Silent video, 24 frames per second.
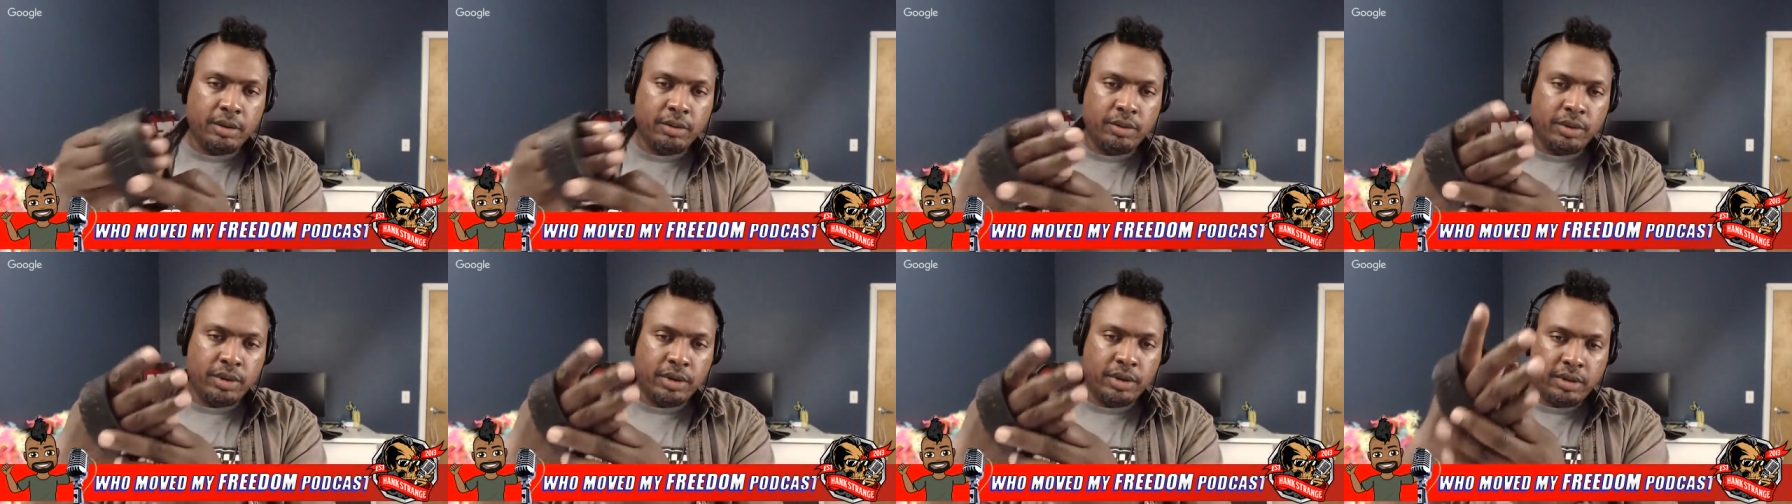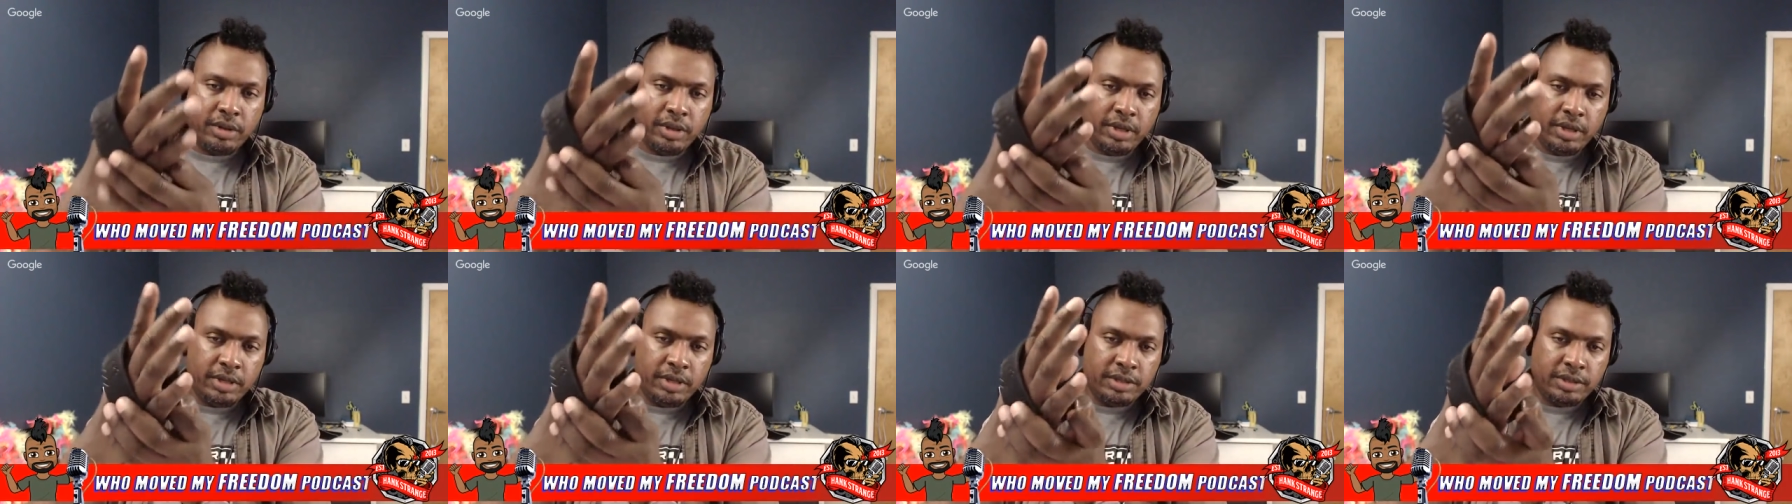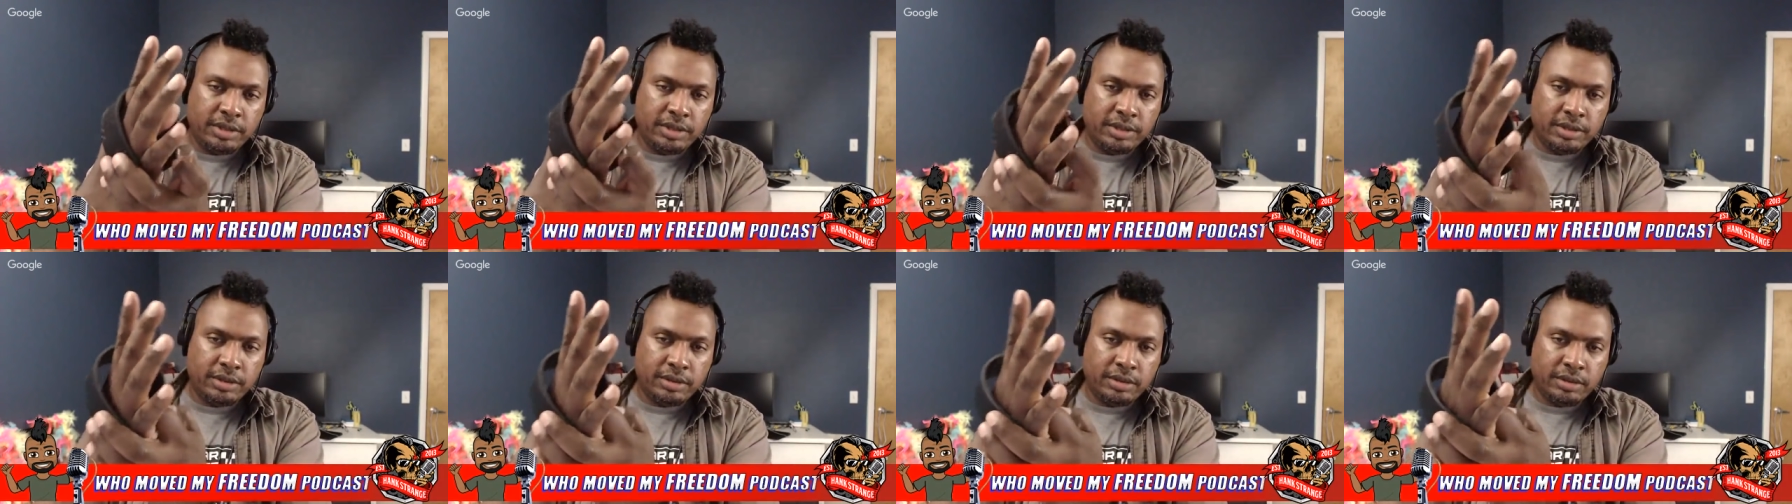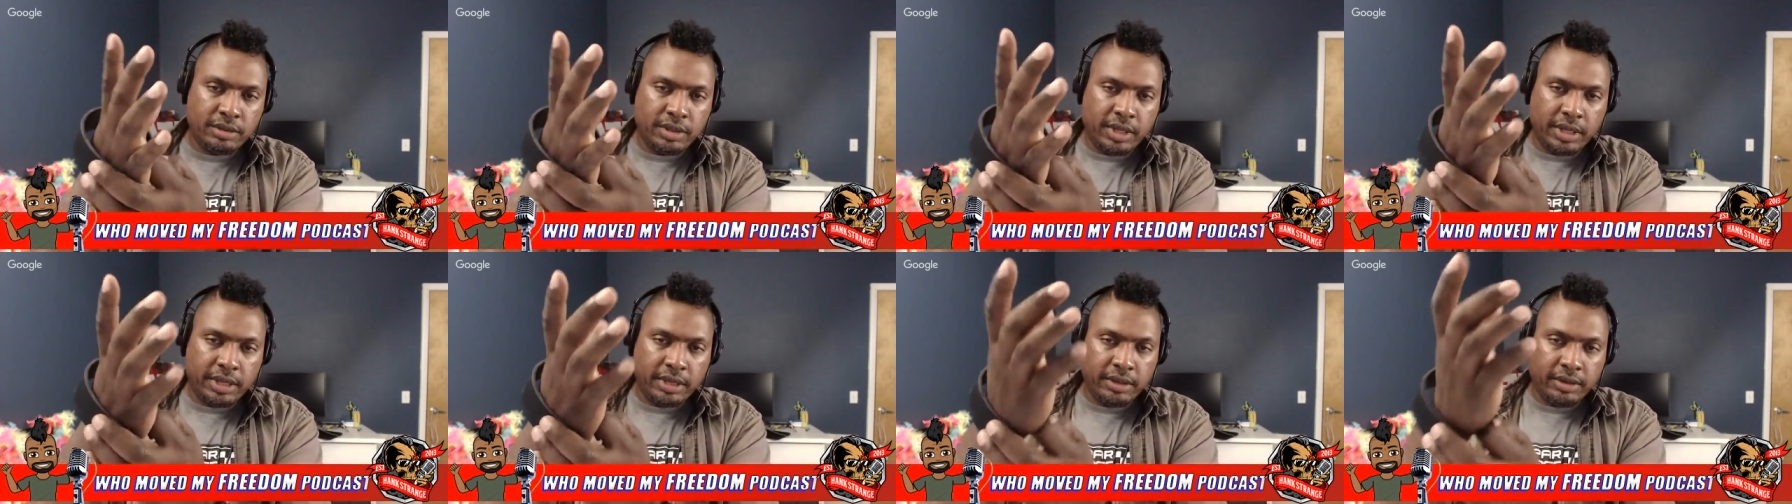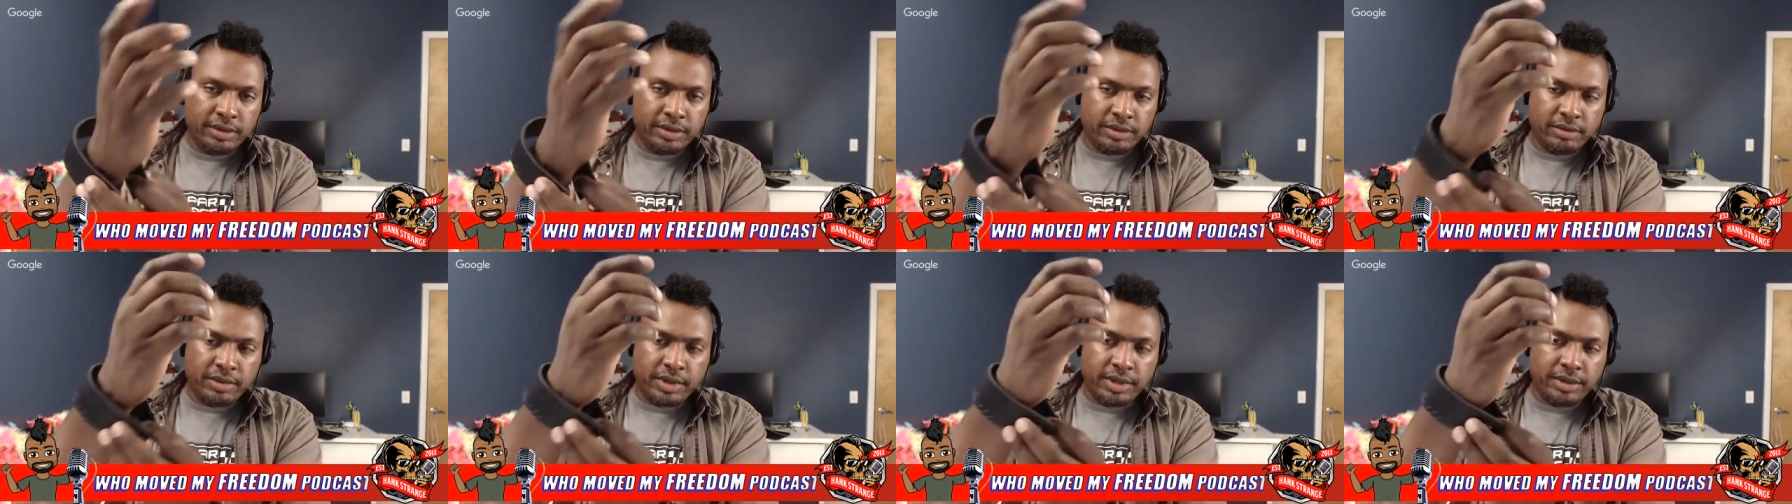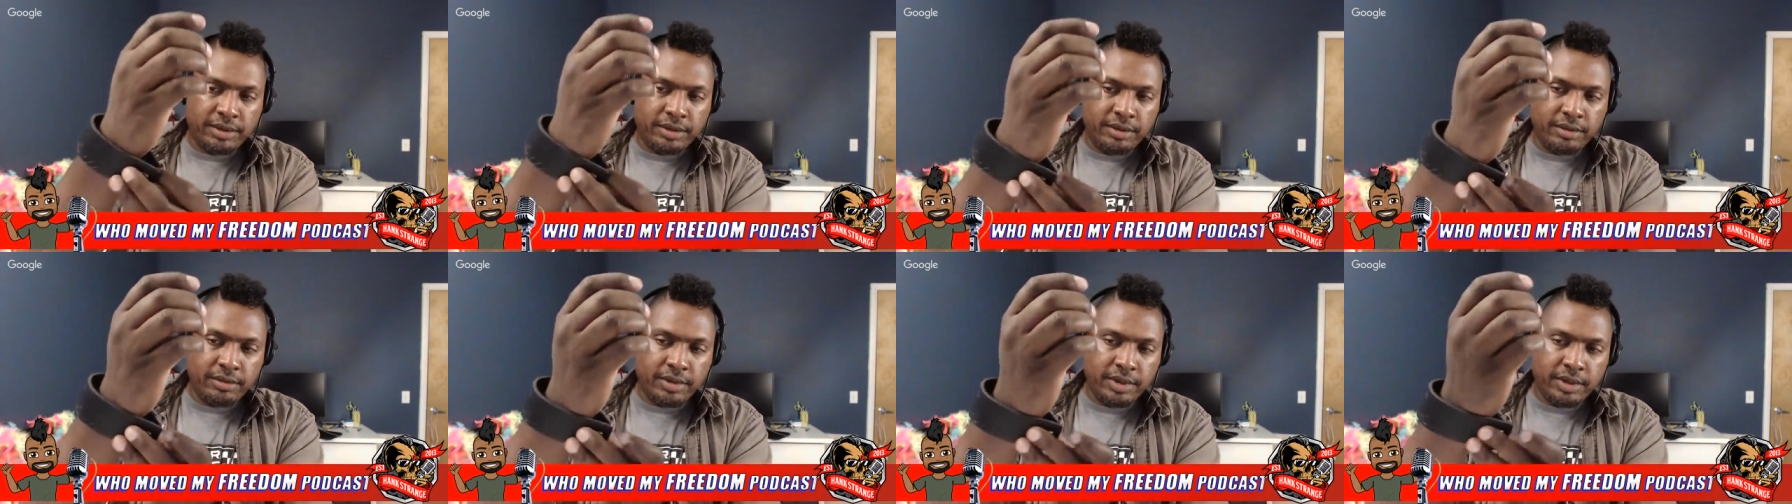one of these like goes around
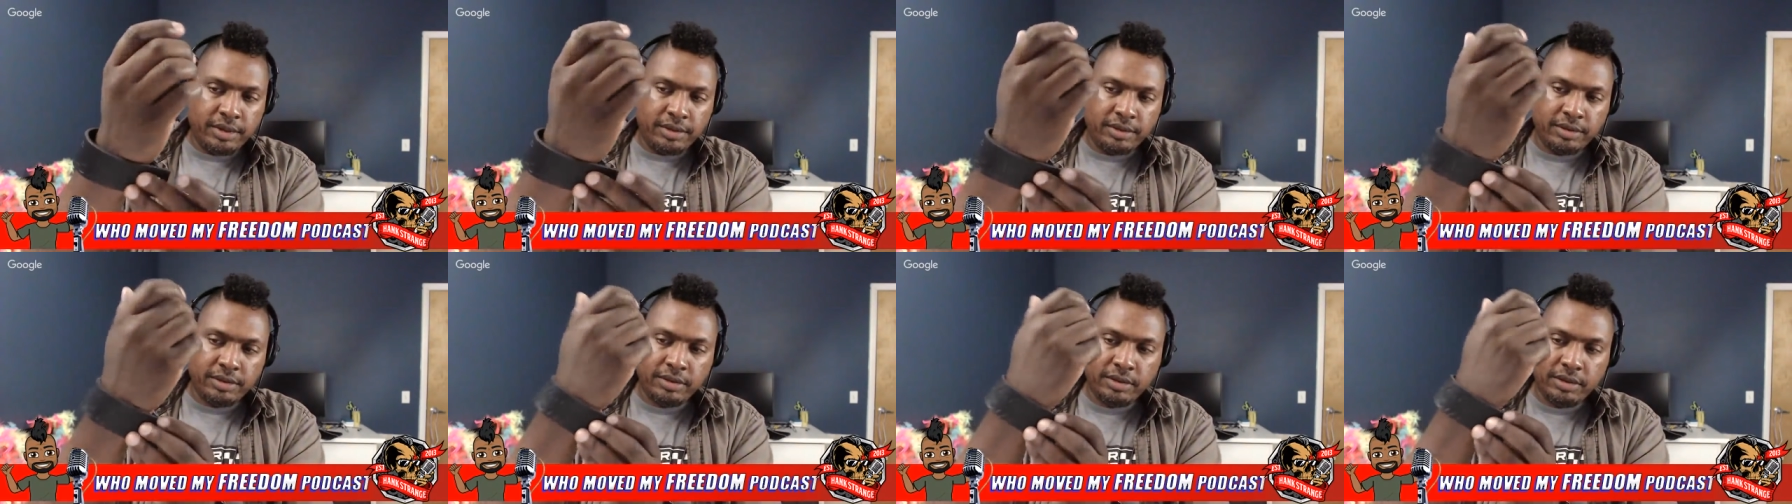your wrist.